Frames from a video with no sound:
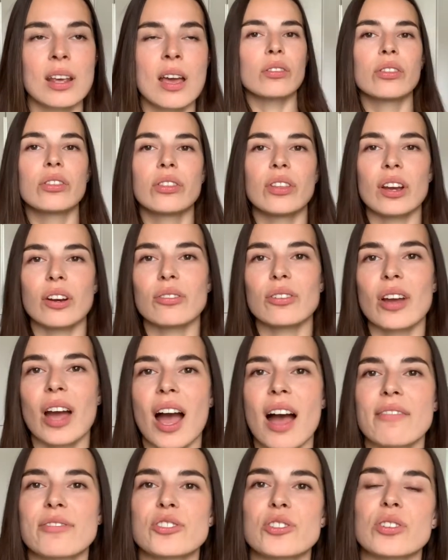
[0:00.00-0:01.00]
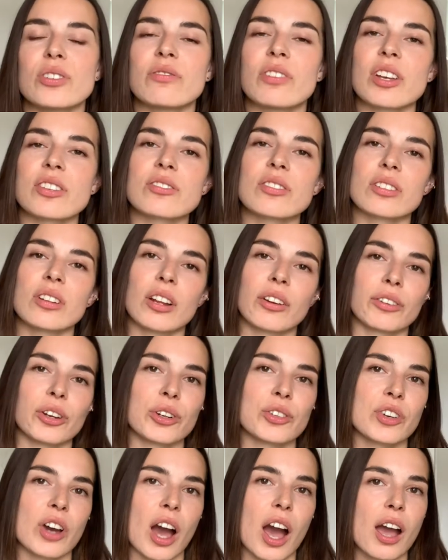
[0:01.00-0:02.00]
There, you have to invest a lot of your
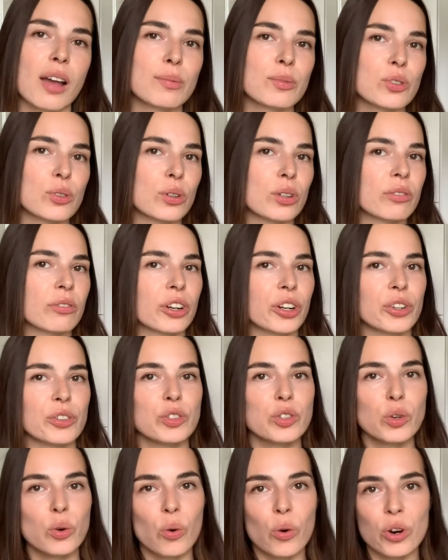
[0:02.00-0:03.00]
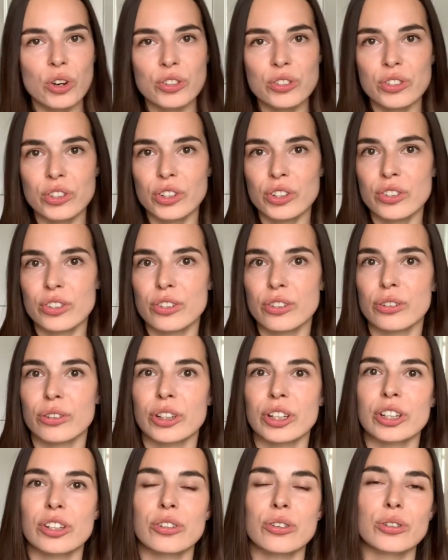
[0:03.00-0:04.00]
time doing various courses,
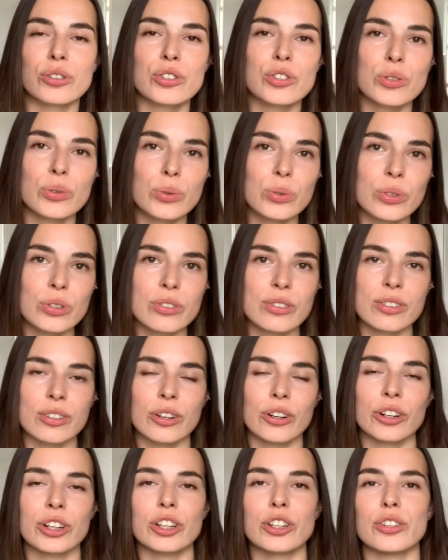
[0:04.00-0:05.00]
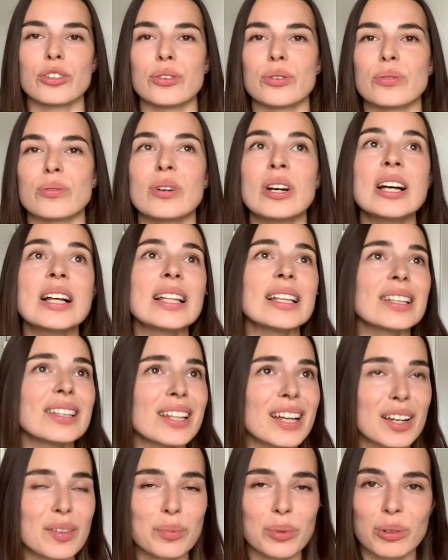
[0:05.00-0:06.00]
learning new tools, learning new
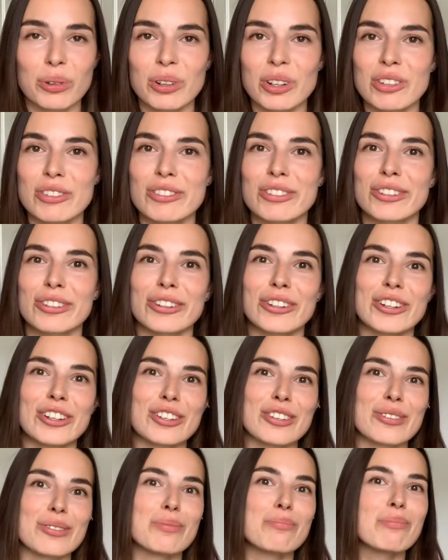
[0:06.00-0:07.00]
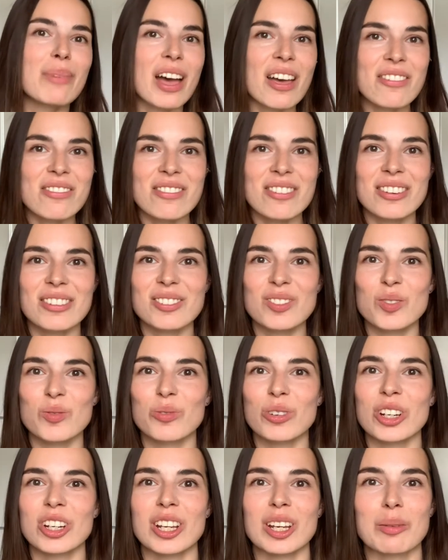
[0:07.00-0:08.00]
libraries, learning new methods,
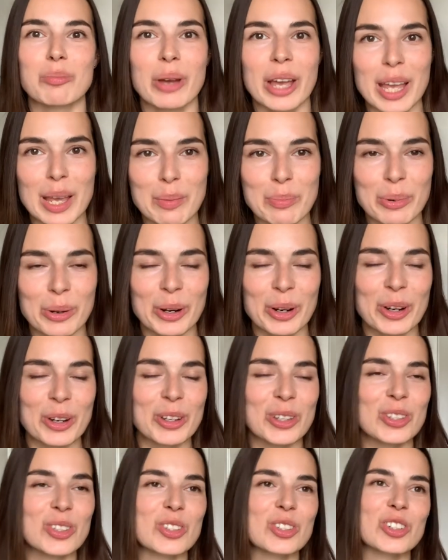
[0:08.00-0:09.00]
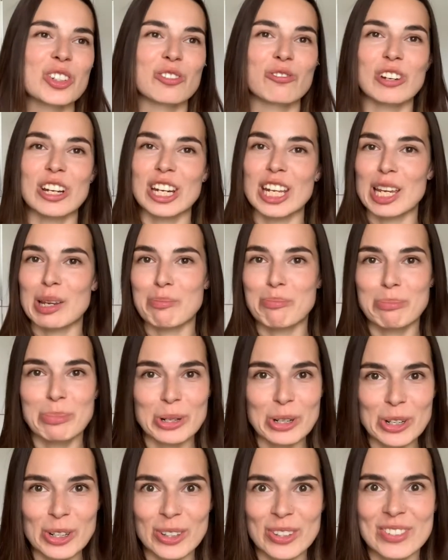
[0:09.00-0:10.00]
reading papers, reading
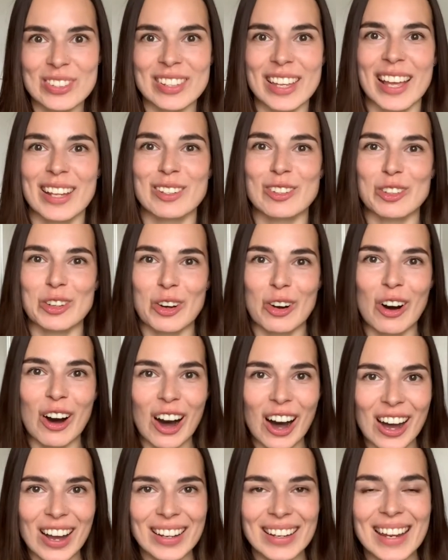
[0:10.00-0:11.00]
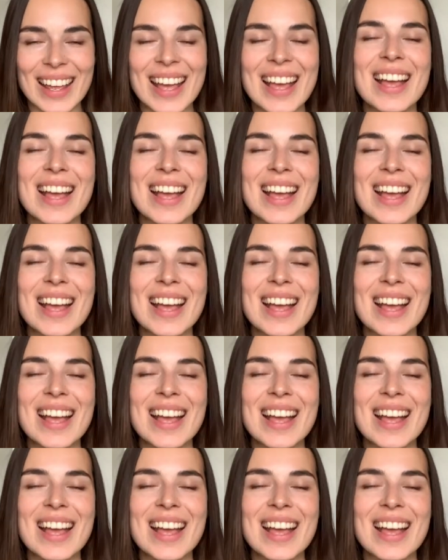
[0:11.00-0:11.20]
books and so on.